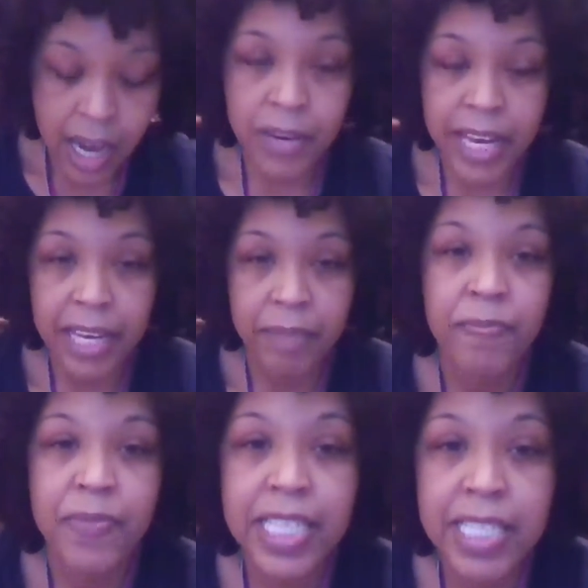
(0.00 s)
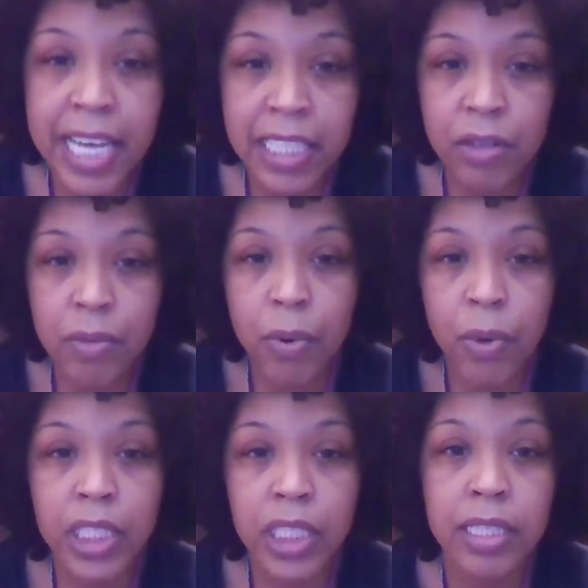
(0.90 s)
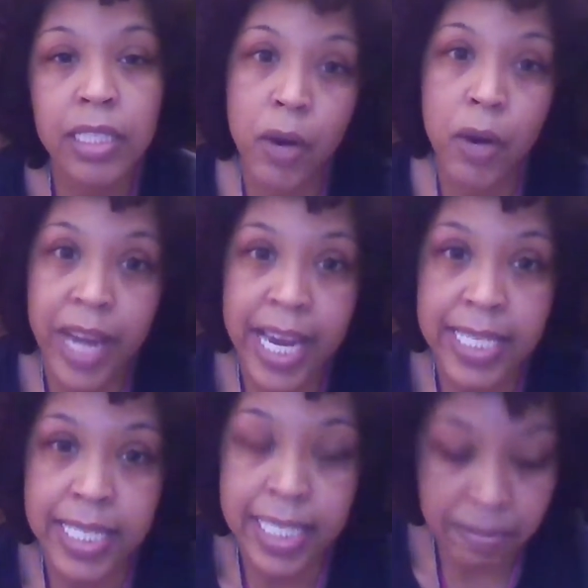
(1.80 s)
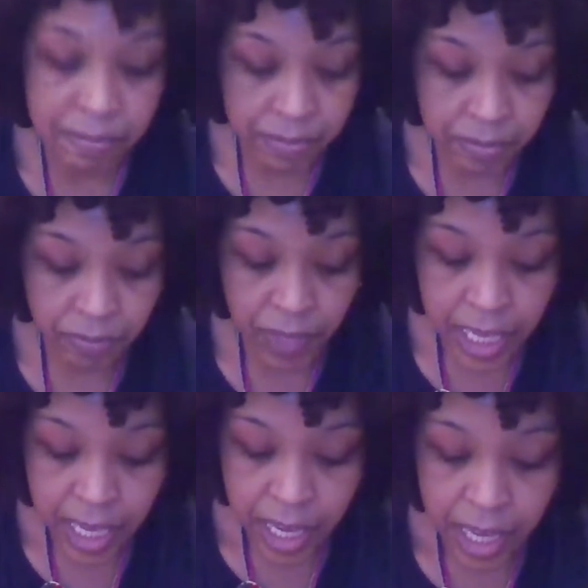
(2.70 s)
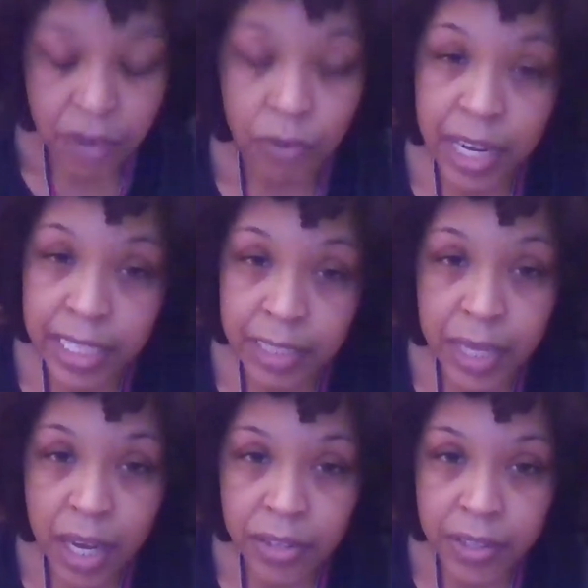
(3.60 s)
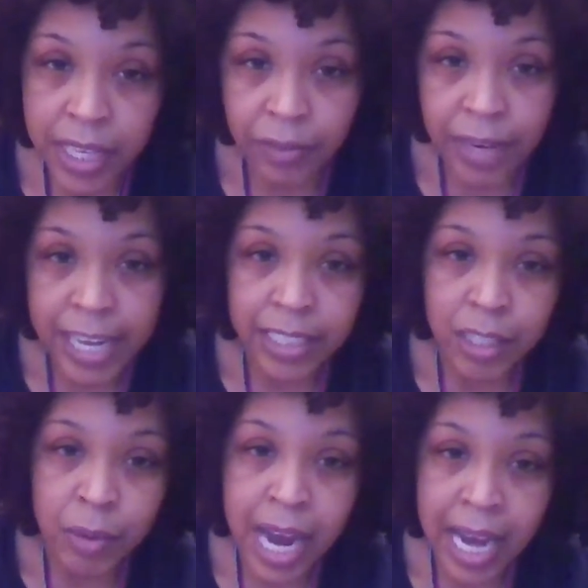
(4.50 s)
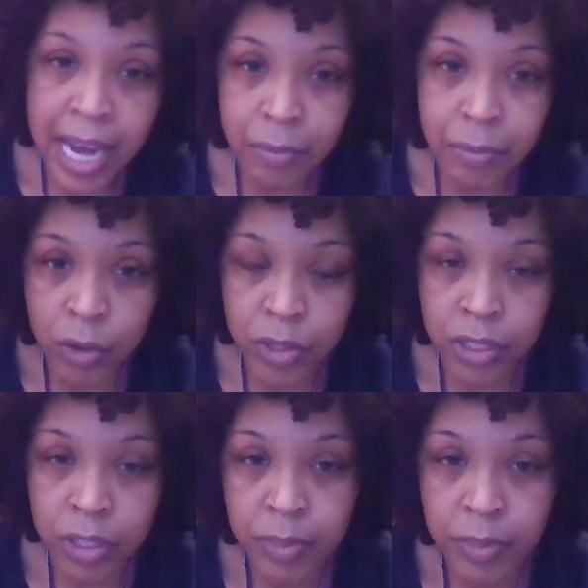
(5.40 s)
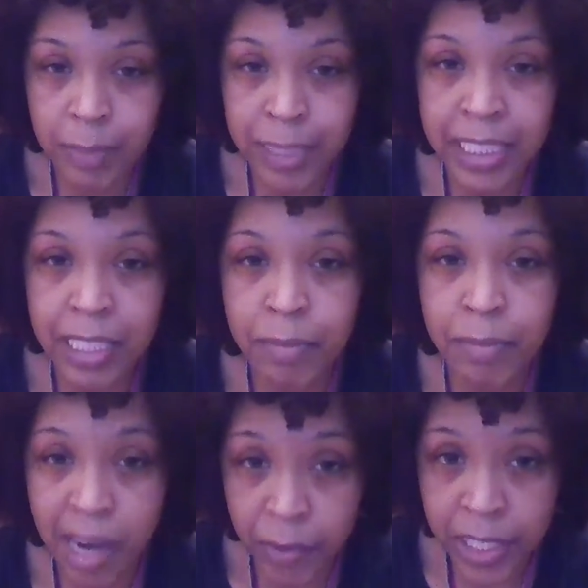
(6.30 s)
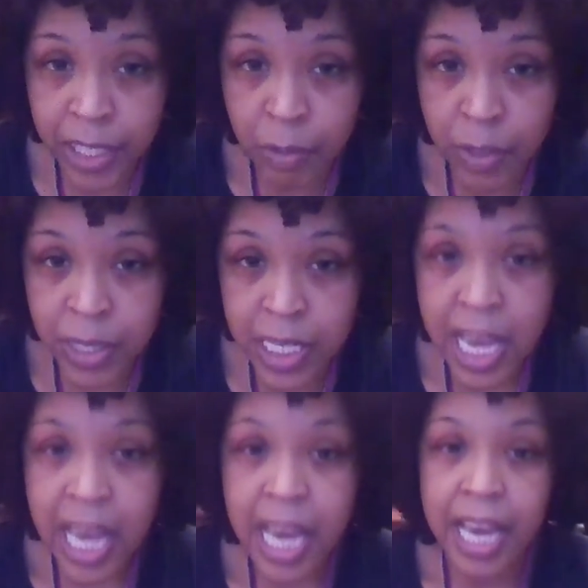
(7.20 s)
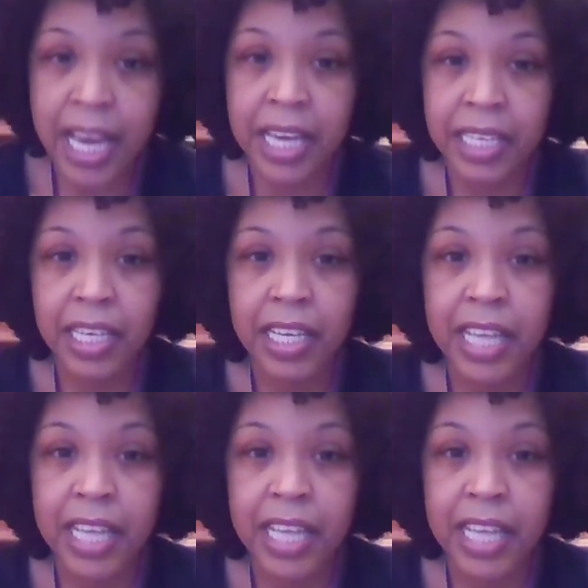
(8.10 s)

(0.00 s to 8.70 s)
Okay, this next little portion is about rats. As we all know, that rats are highly prone to tumors, especially mammary tumors, and